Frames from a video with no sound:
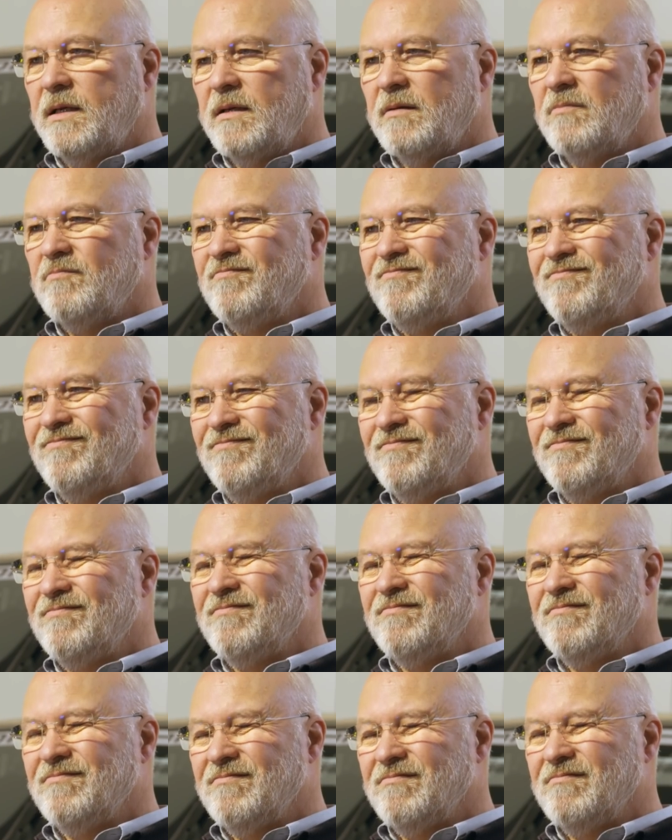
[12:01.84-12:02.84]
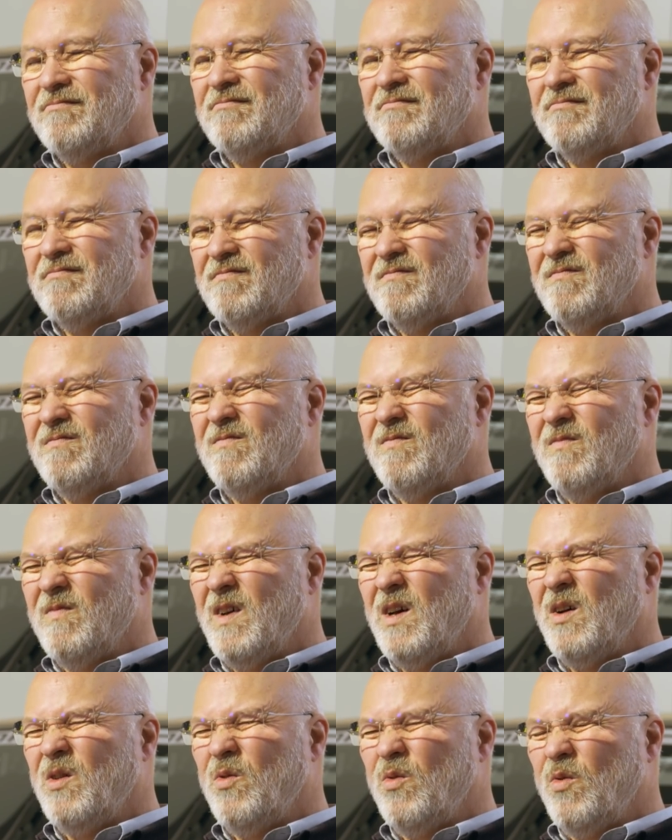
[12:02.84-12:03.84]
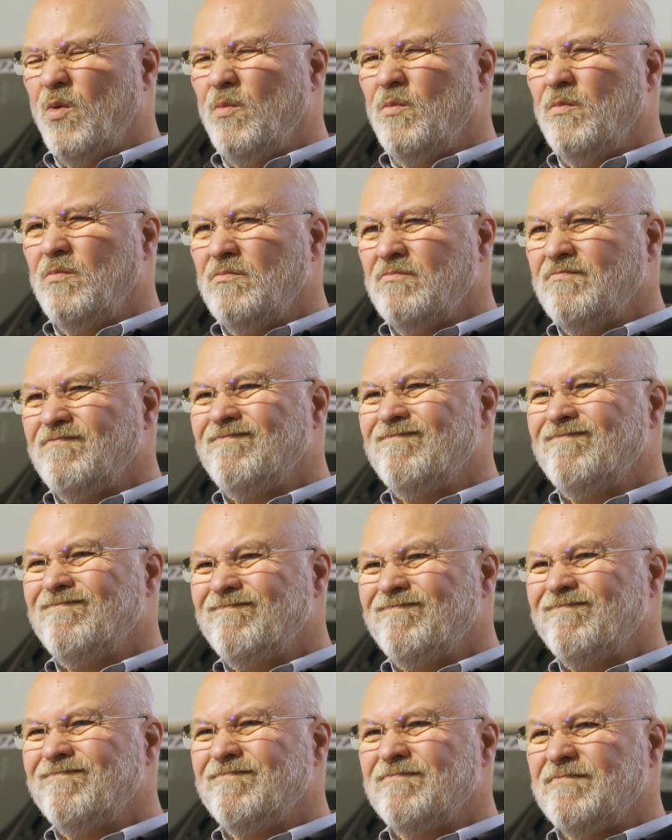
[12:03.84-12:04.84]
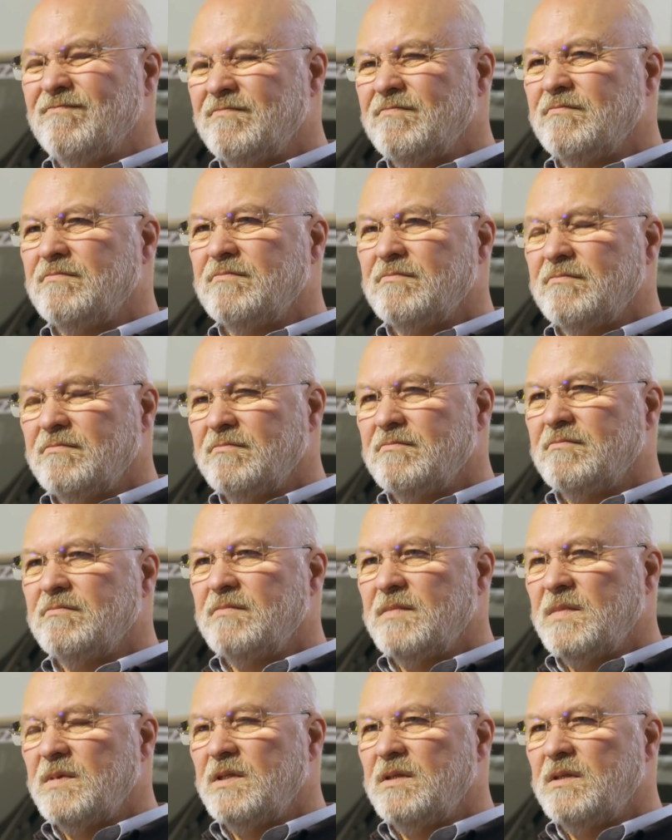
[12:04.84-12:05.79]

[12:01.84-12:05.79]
thinking, why should we go on?